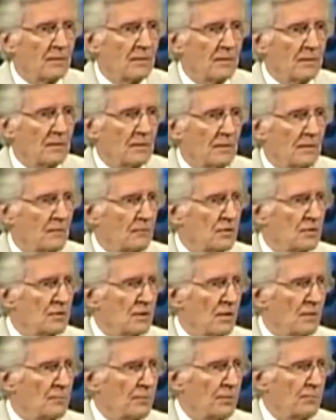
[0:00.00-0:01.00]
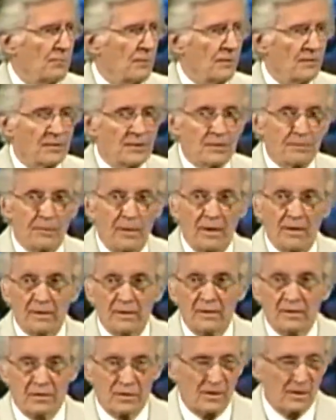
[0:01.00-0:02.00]
and he was trying to put me on the spot,
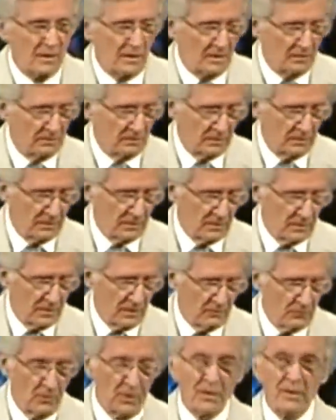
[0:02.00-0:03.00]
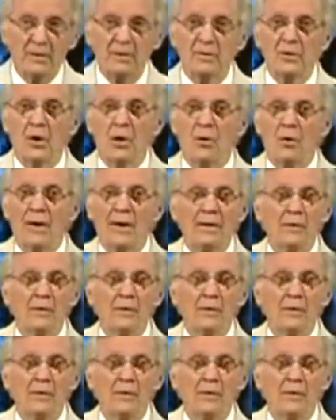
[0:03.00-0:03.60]
and he said, I, I want to know.